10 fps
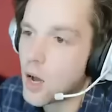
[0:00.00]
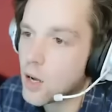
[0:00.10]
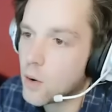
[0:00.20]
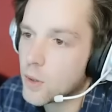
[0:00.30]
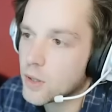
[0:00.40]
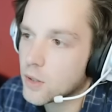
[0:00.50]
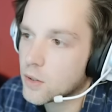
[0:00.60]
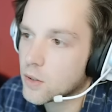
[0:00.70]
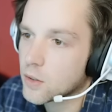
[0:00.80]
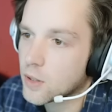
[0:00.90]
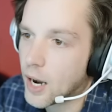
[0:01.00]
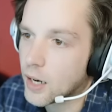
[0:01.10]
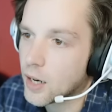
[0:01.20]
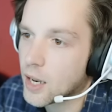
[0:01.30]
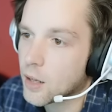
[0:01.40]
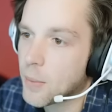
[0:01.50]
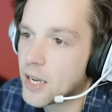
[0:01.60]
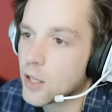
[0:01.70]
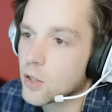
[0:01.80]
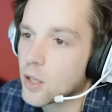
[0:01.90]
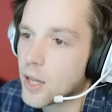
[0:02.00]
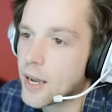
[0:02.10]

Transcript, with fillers: I'll go on this side and make it look